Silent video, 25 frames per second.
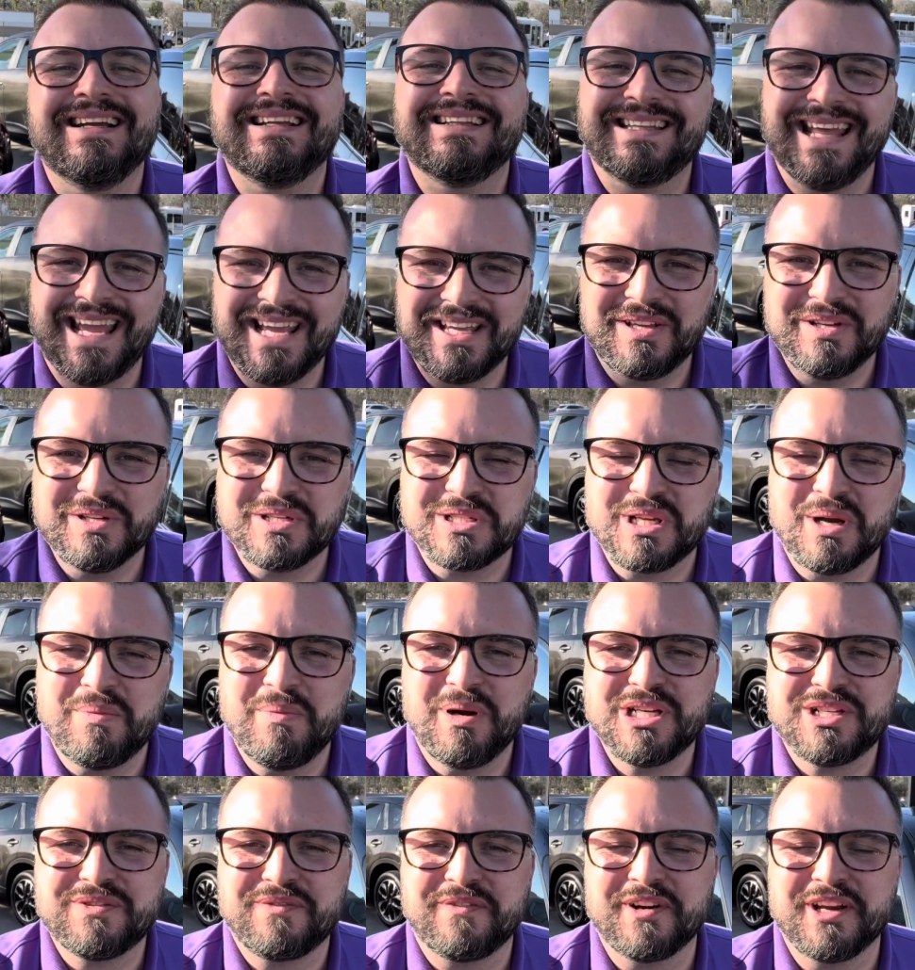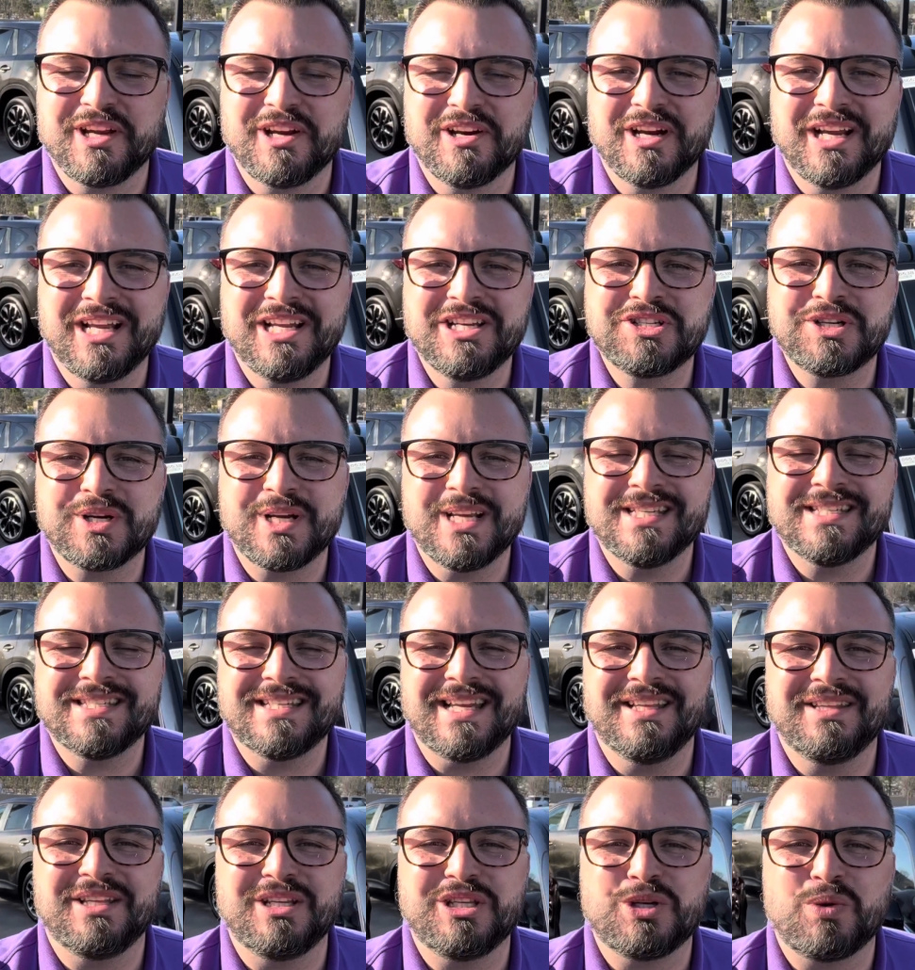Thank you so much for your
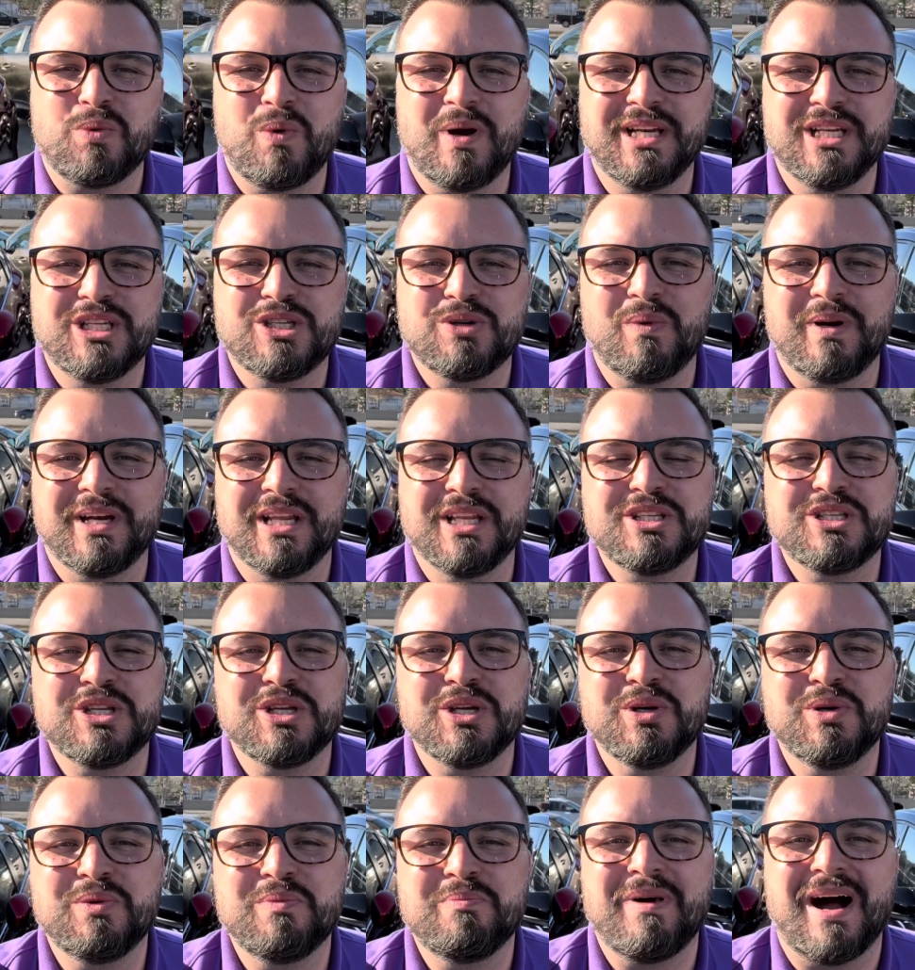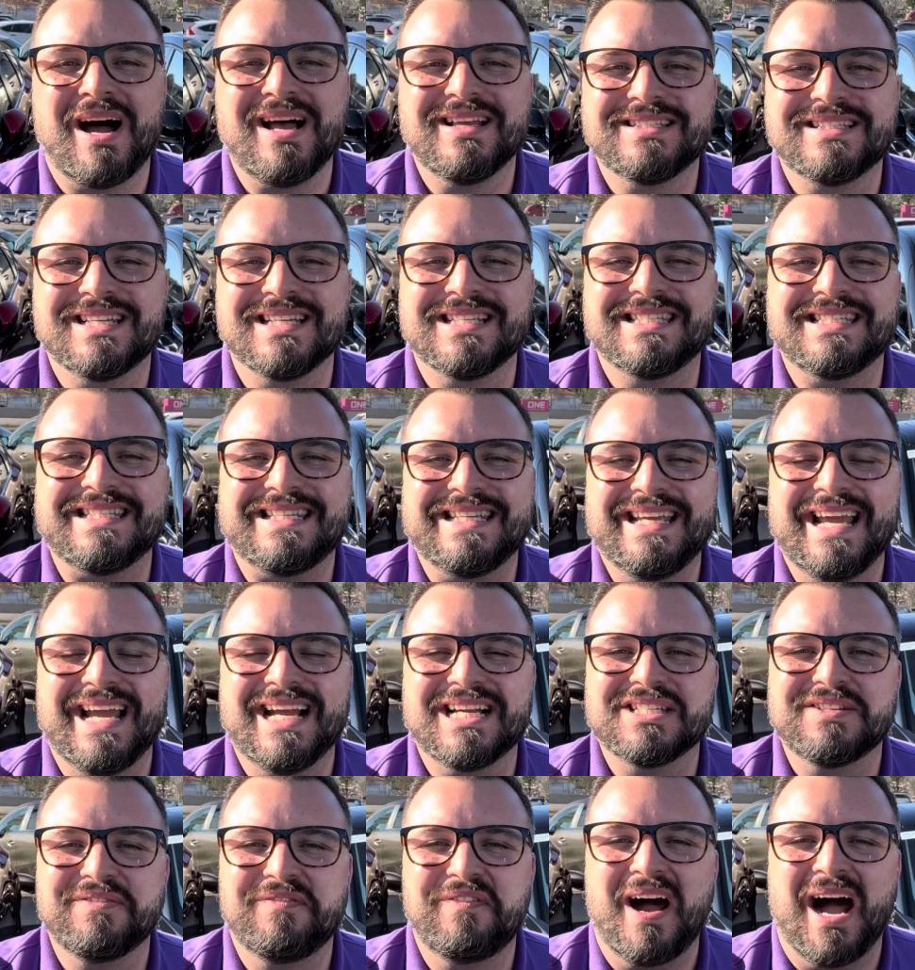interest in the 2022 Mazda
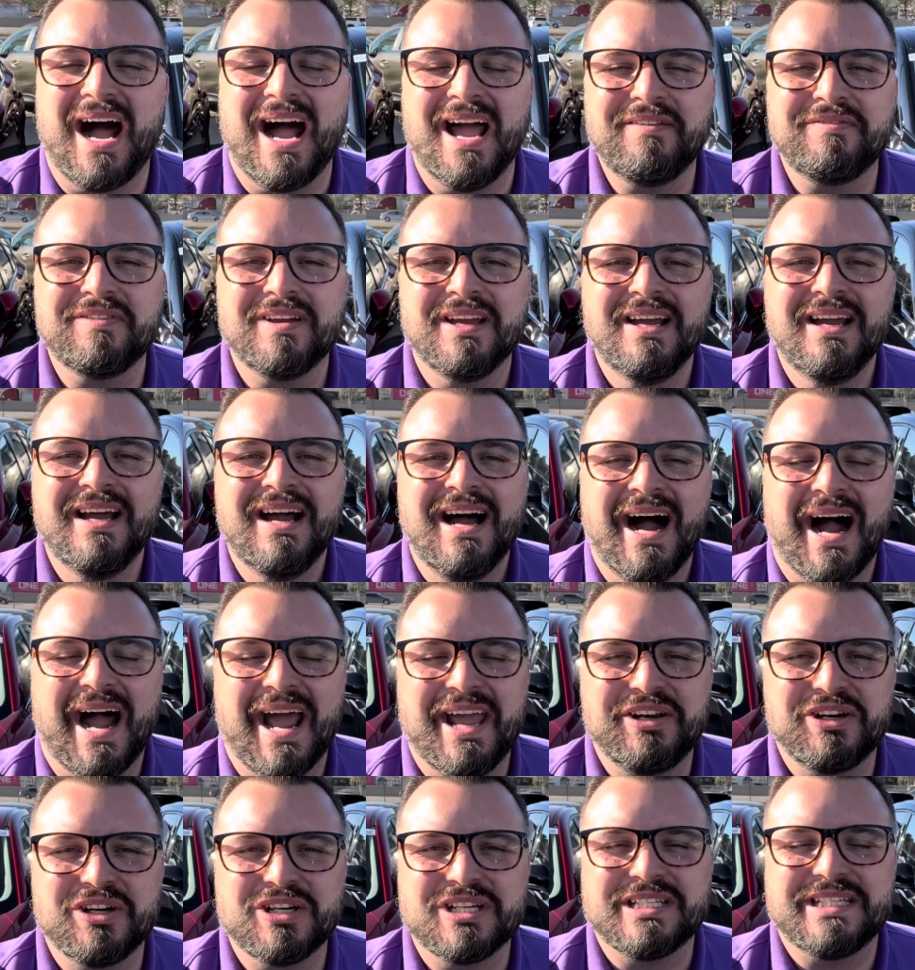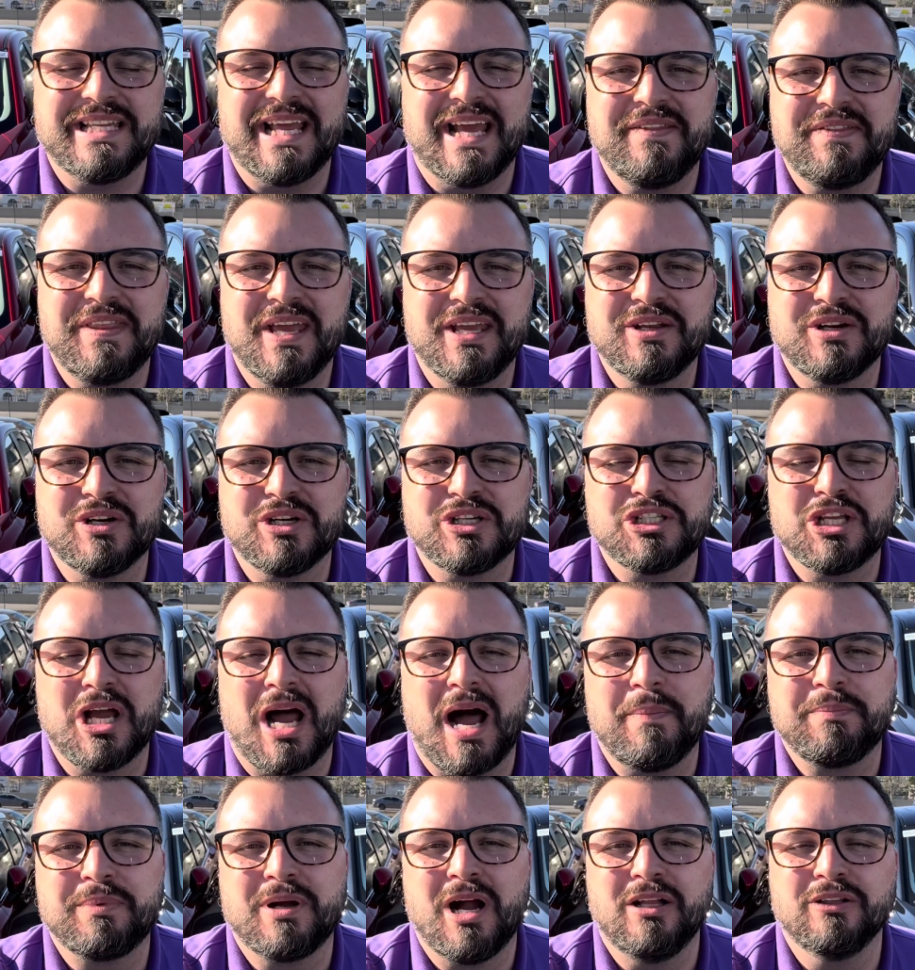CX-5. I understand that your
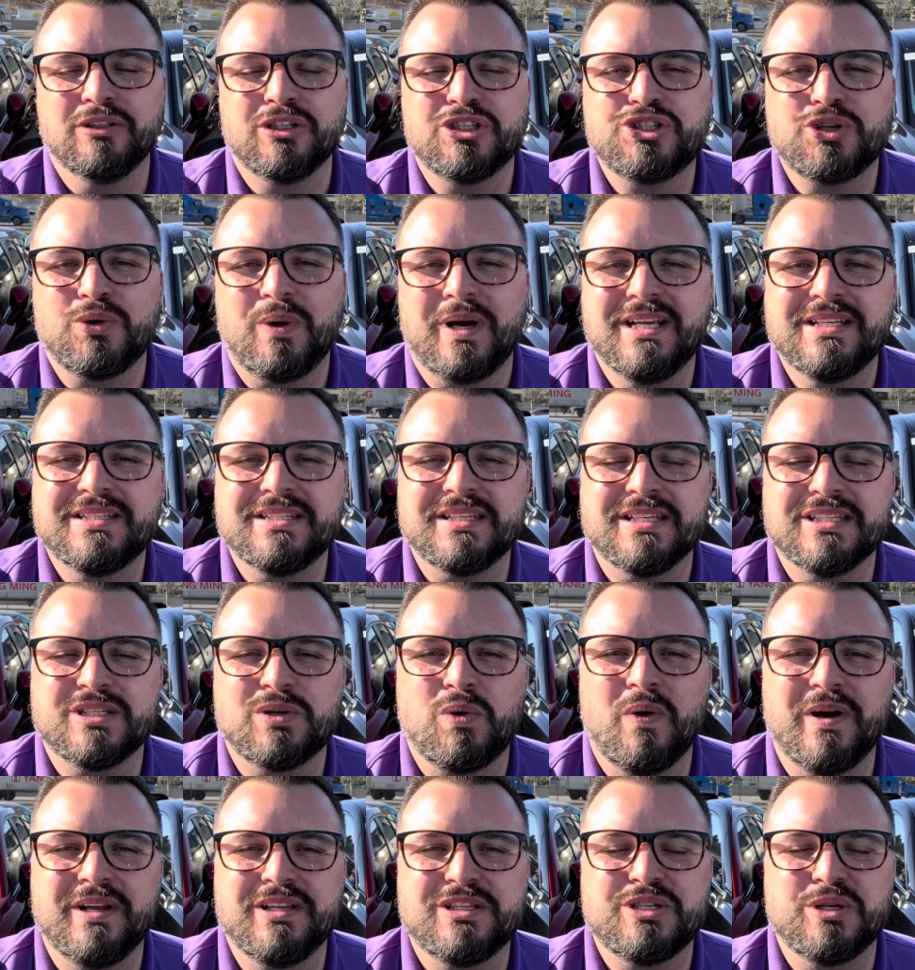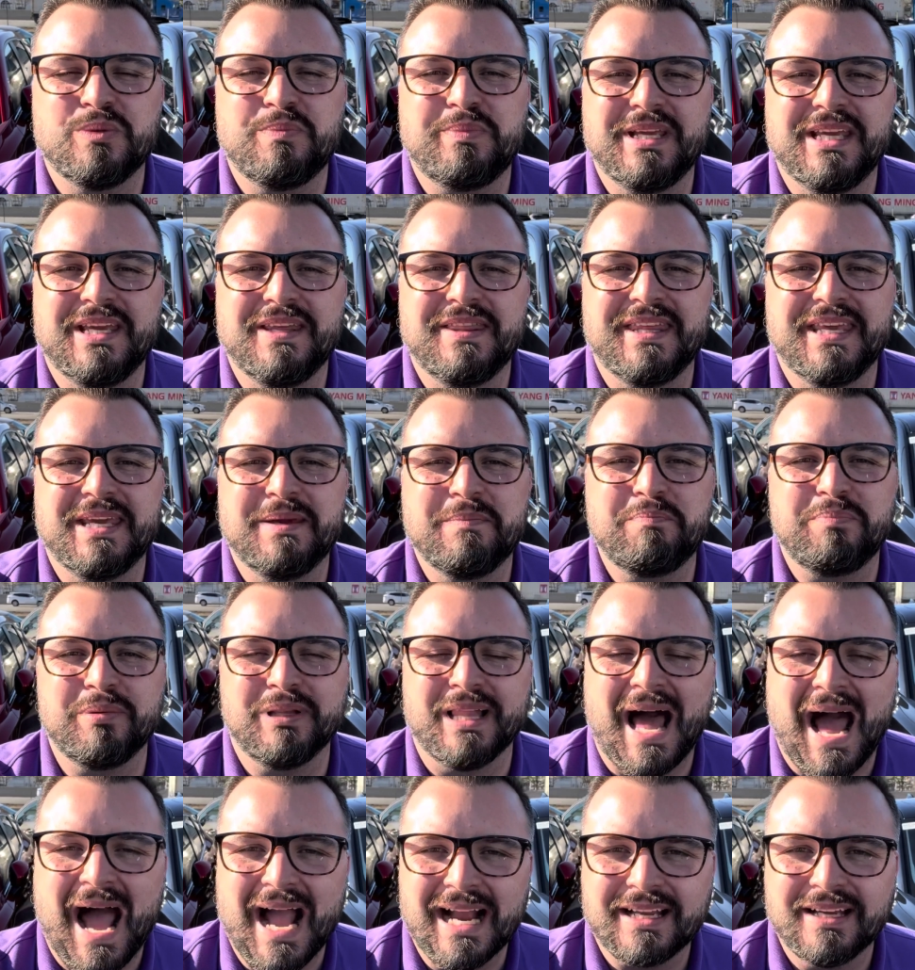top color choice is going to be the
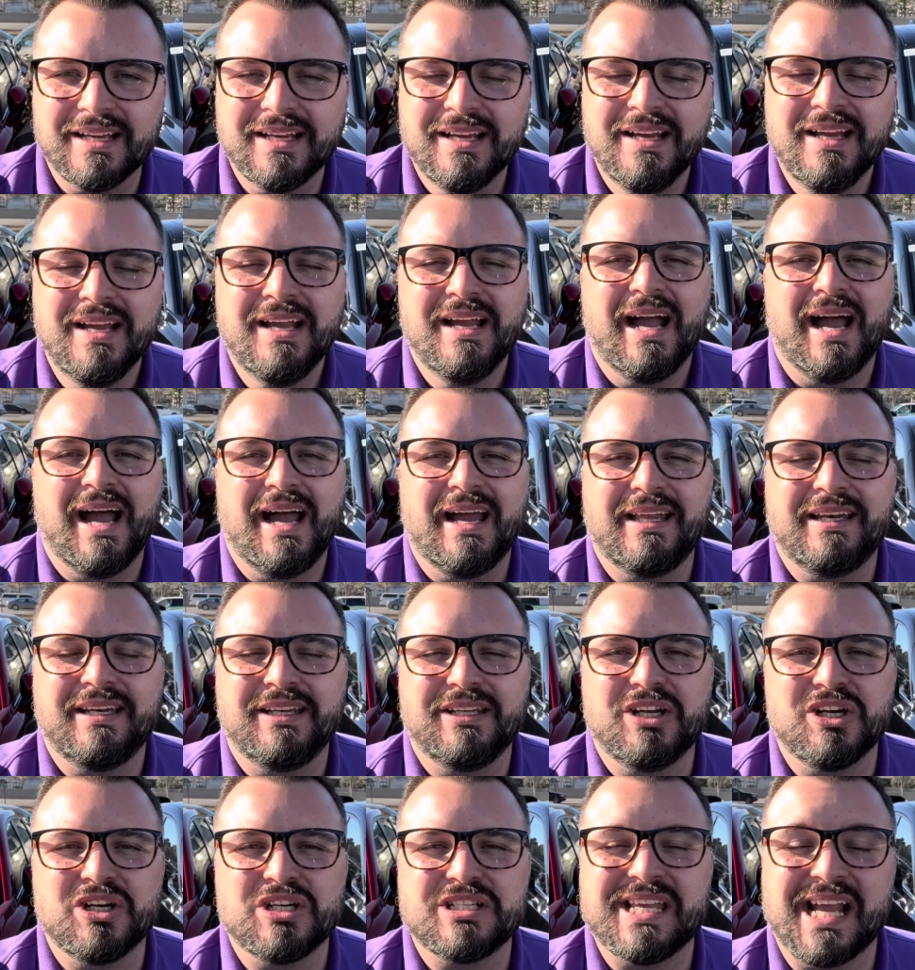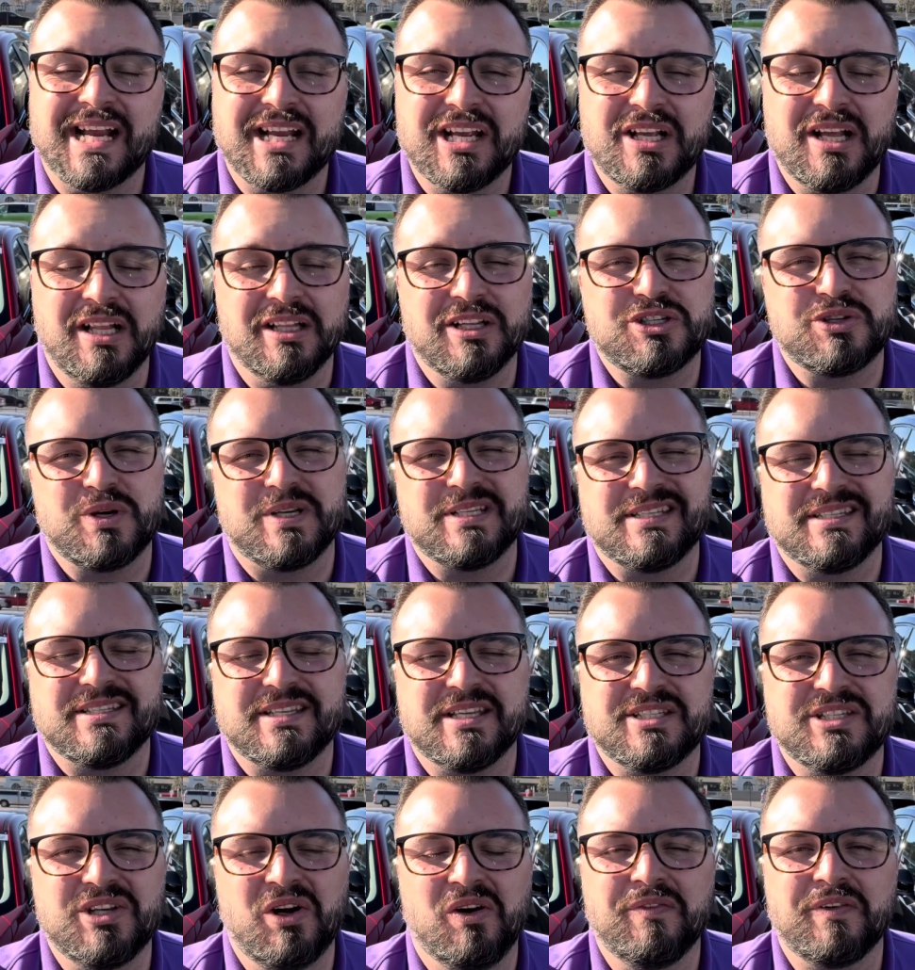black and your second color choice is
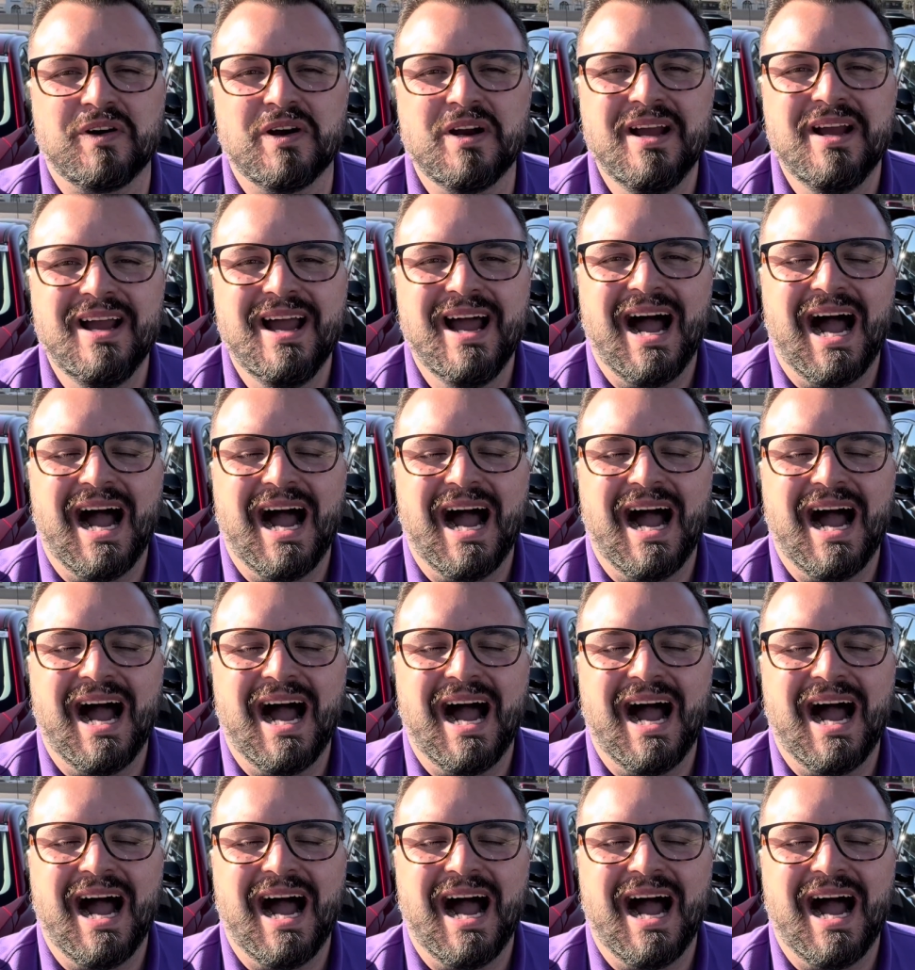the silver.